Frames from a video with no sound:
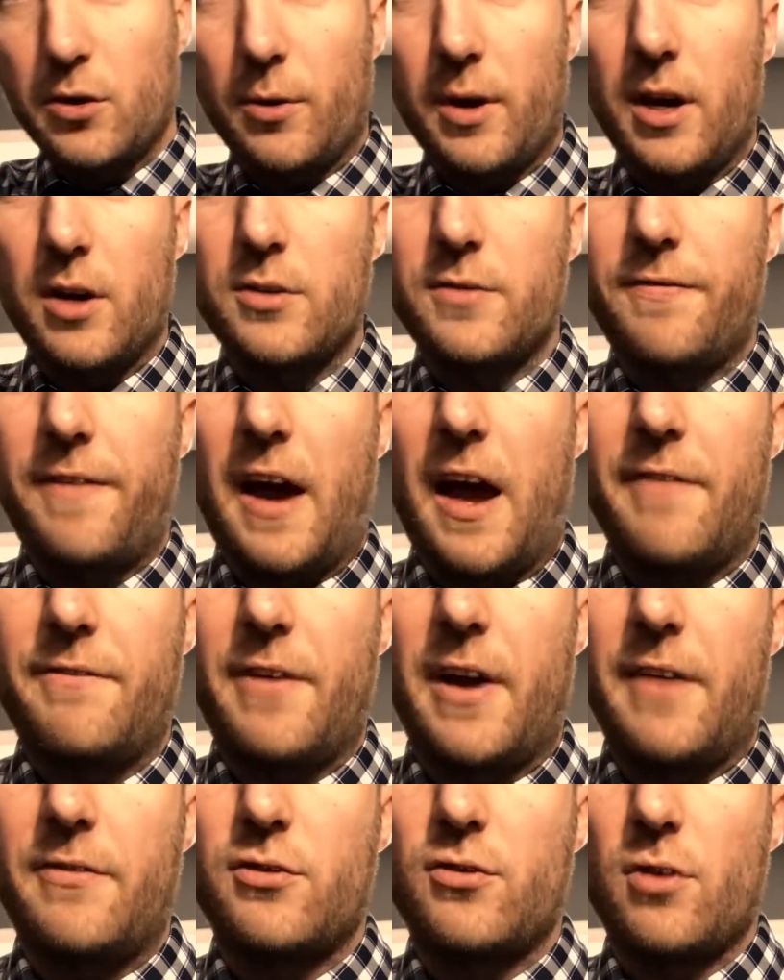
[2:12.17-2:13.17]
So here's 5,
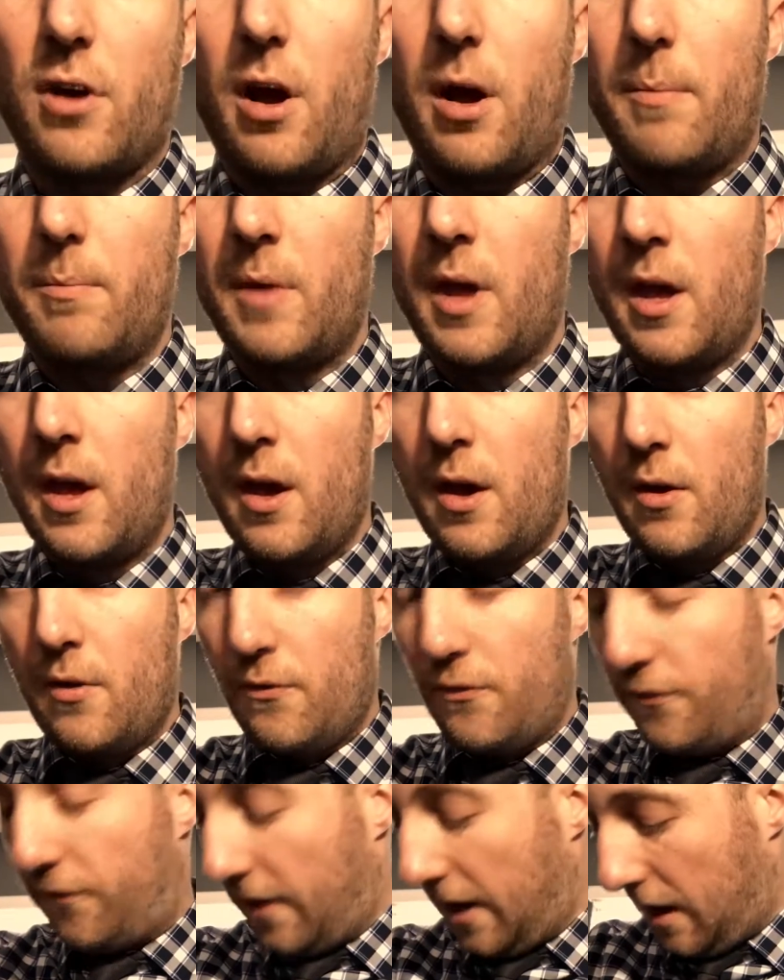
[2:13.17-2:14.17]
5 strum,
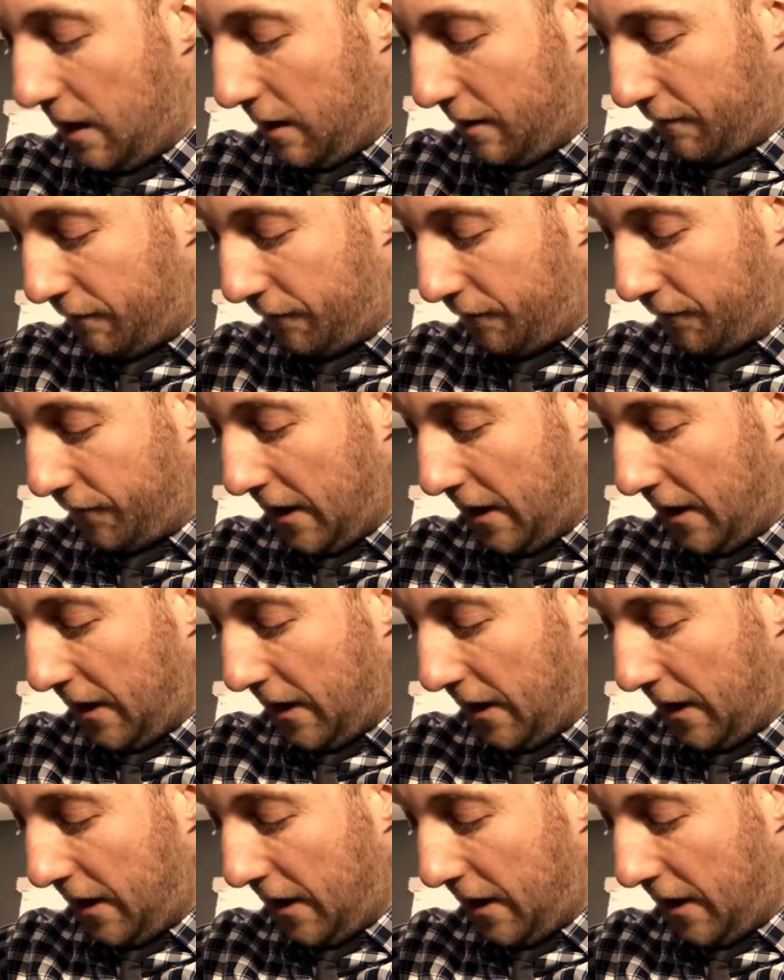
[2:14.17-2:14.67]
5,